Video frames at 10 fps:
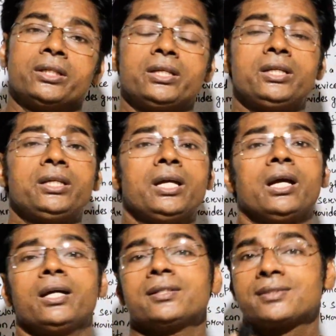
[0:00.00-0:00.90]
He
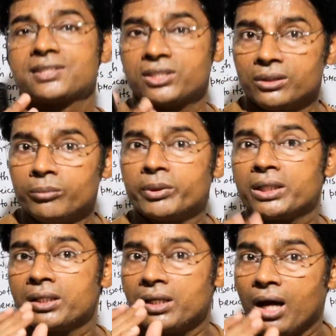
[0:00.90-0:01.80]
has
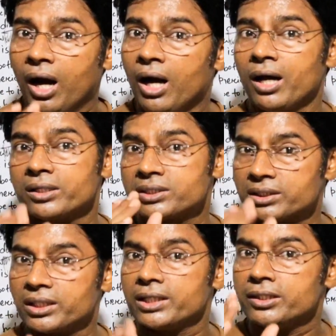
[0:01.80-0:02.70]
terminal
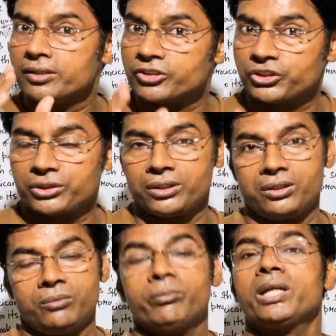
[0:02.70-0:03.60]
heart
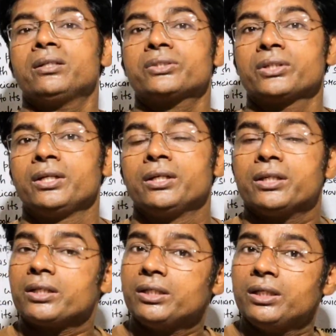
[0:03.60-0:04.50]
condition, means
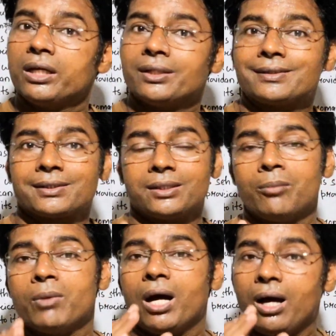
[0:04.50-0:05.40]
he has
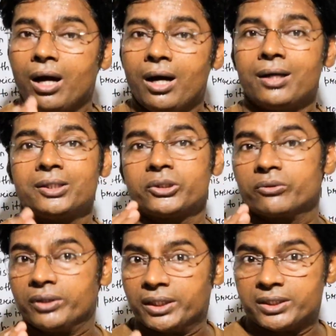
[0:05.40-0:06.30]
some heart
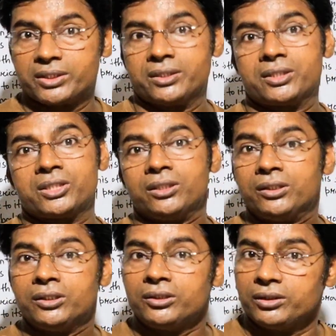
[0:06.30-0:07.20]
related
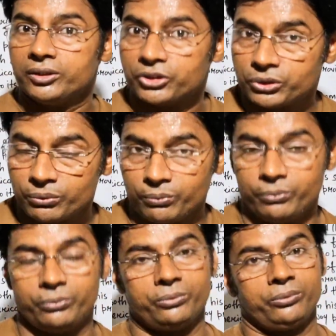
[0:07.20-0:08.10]

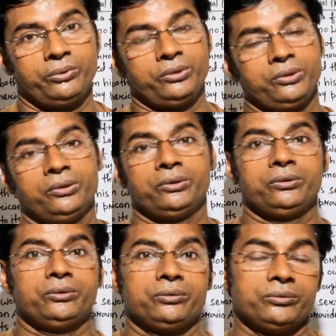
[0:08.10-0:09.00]
issue.
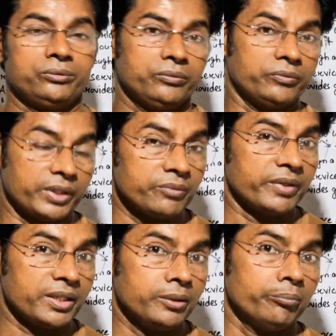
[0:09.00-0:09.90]
Very,
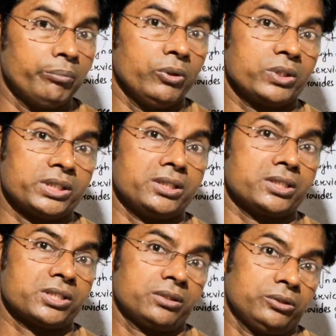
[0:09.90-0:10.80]
very
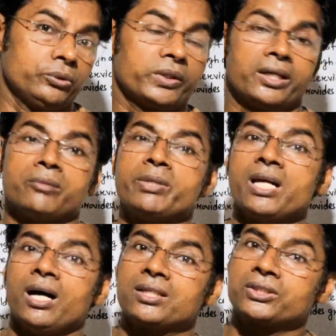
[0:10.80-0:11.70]
important. You can
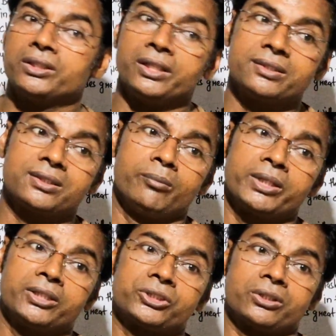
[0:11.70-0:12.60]
be asked in the
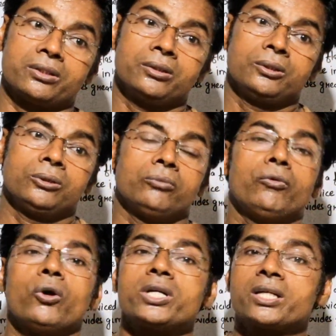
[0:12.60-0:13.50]
examination
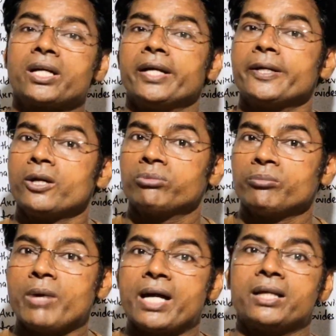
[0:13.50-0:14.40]
what kind of a
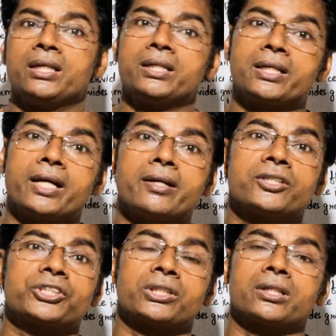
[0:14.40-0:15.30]
medical
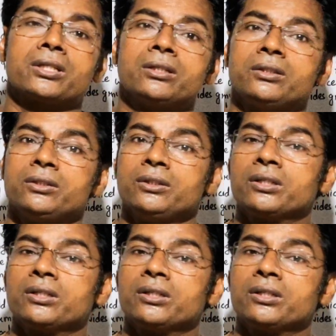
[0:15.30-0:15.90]
condition